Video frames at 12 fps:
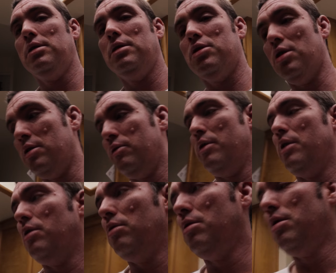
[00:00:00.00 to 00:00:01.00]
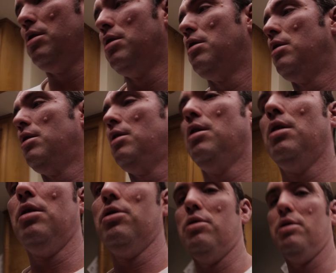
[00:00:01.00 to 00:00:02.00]
It's unreal.
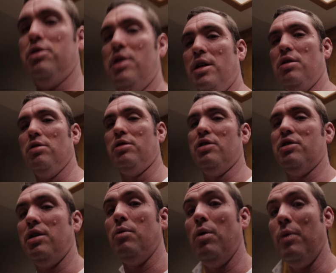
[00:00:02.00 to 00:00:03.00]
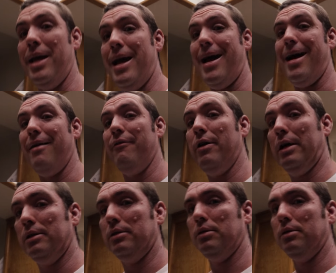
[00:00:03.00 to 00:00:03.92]
So let's take a look to see what we have.